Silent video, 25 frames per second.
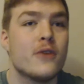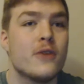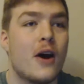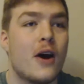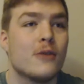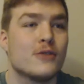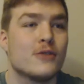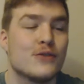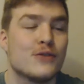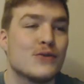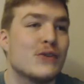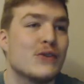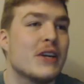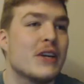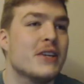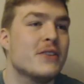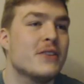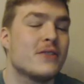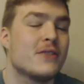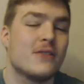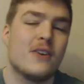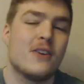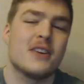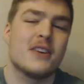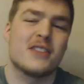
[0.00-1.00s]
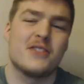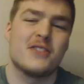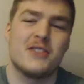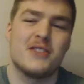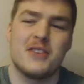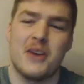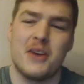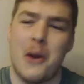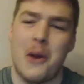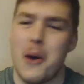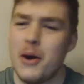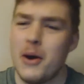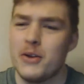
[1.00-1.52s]
I was afraid like that
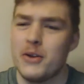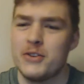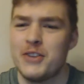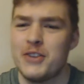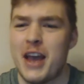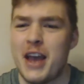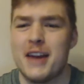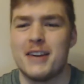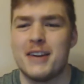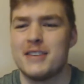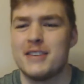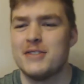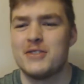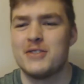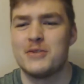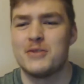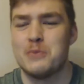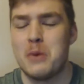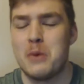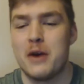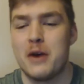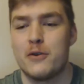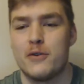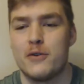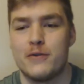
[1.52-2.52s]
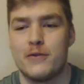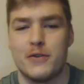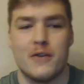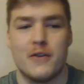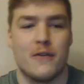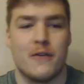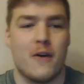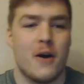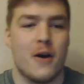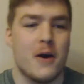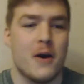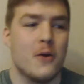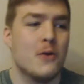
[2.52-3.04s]
it hurt the channel in some way or other if
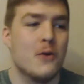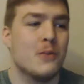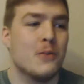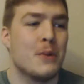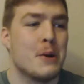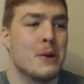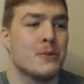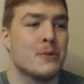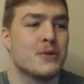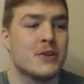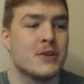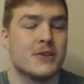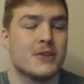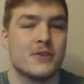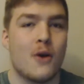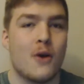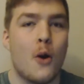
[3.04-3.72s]
I upload these